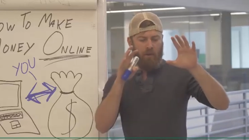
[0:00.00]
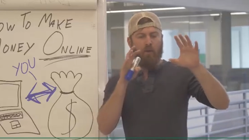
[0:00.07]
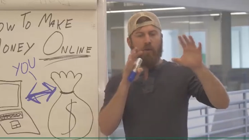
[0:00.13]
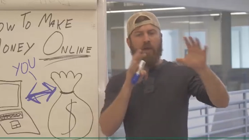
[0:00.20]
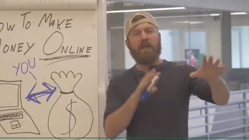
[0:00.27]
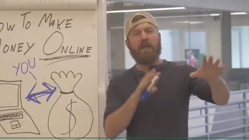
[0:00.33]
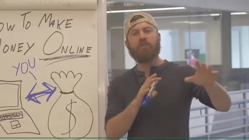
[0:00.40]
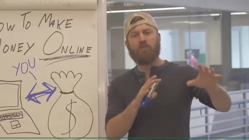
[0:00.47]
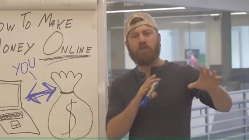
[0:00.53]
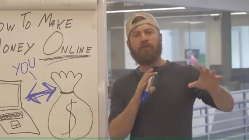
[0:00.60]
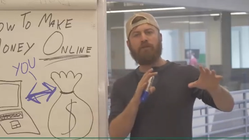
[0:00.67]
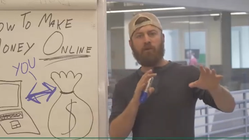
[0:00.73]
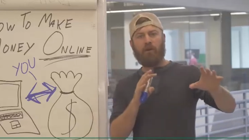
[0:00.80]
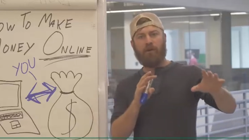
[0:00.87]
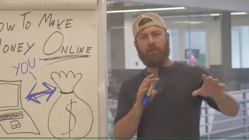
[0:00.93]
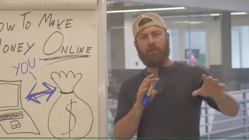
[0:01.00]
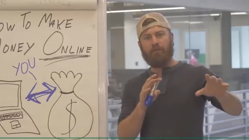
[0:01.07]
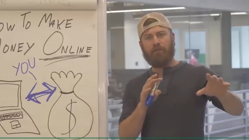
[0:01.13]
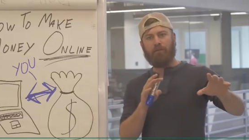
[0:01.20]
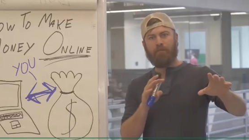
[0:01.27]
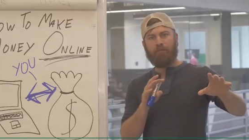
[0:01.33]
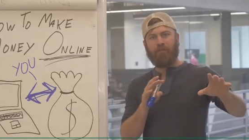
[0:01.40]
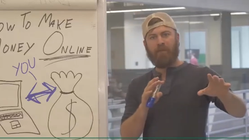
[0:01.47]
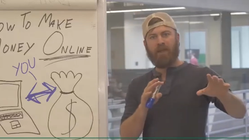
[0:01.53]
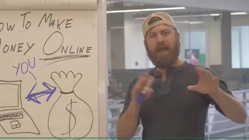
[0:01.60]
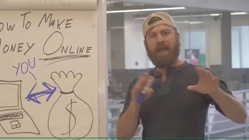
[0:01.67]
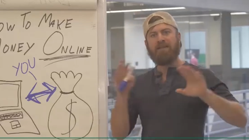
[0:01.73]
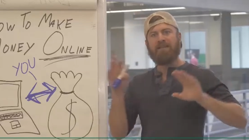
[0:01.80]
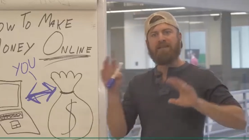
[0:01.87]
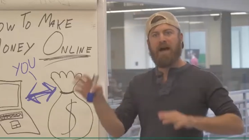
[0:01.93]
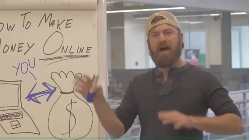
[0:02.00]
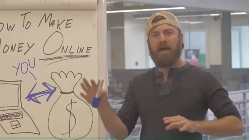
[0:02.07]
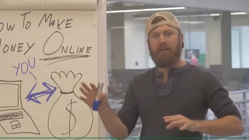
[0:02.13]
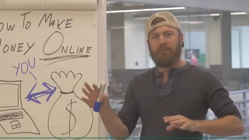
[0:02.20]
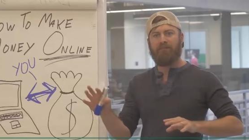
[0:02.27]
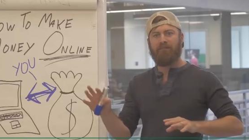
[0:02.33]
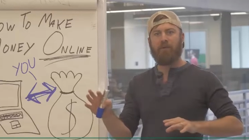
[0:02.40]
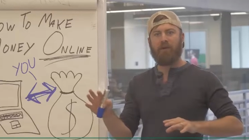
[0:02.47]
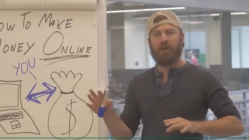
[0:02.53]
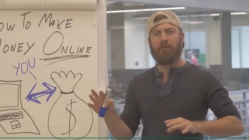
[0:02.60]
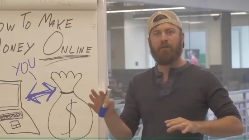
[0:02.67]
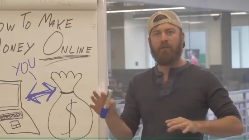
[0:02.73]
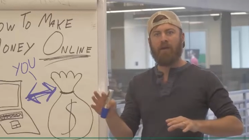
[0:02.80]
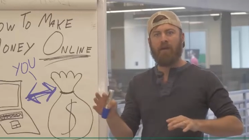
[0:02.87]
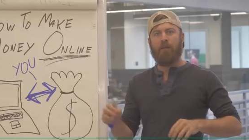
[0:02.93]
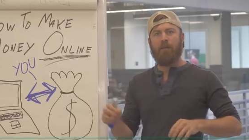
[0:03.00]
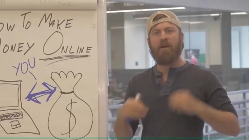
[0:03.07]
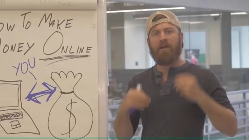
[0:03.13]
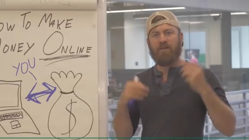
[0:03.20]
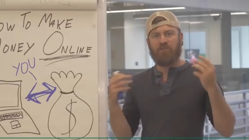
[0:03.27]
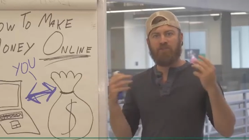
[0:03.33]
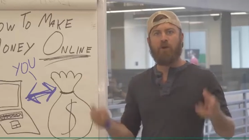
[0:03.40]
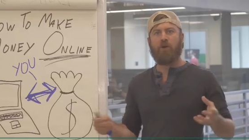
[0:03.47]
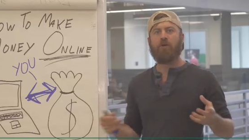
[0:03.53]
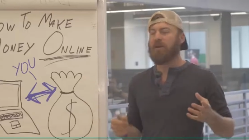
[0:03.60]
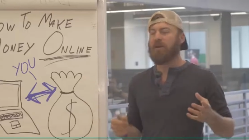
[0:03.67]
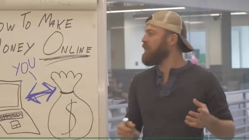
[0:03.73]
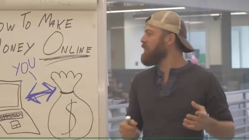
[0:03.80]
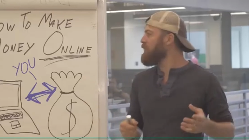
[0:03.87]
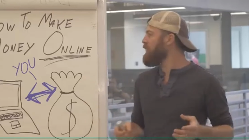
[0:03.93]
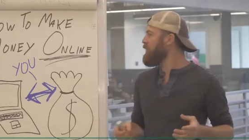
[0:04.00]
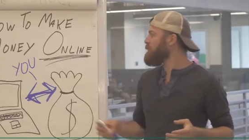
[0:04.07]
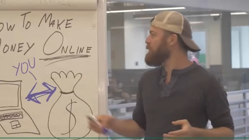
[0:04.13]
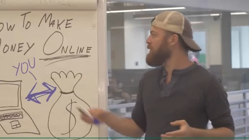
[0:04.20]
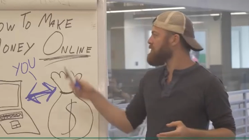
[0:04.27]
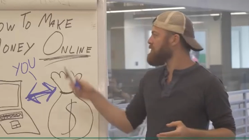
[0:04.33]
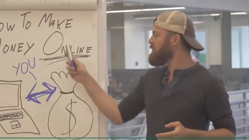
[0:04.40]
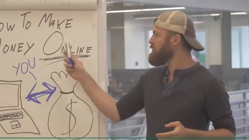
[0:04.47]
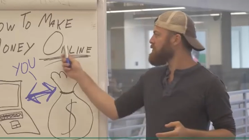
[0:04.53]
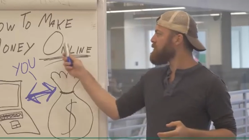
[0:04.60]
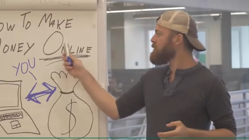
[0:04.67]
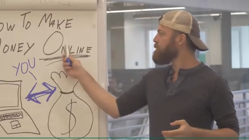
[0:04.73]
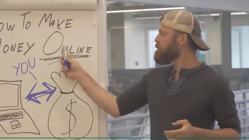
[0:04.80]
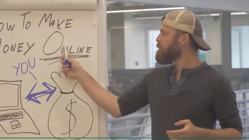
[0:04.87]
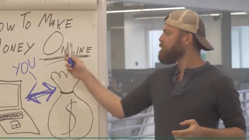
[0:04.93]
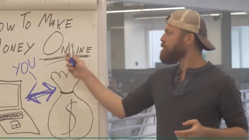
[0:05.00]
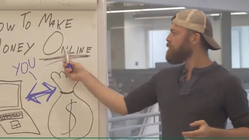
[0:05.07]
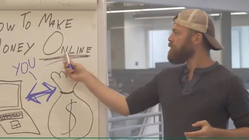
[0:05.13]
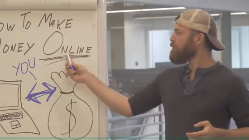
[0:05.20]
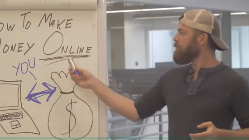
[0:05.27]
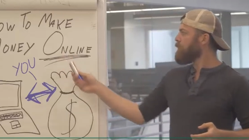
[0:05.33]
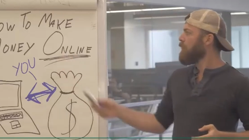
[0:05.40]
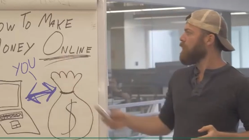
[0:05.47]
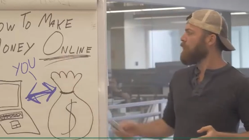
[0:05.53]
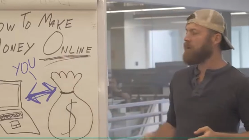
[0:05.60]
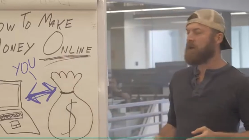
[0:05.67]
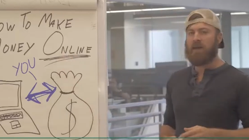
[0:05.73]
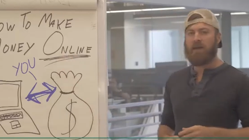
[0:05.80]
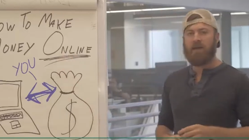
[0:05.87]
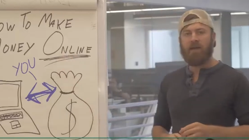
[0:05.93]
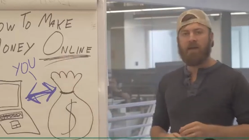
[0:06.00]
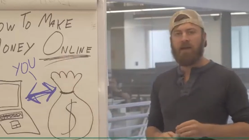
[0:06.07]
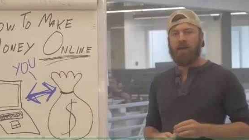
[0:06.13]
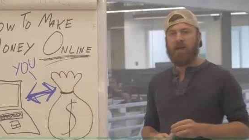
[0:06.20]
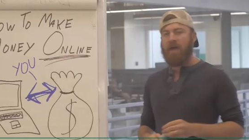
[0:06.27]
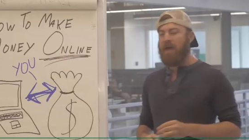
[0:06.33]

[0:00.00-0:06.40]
location freedom and time freedom by starting an internet business. Okay?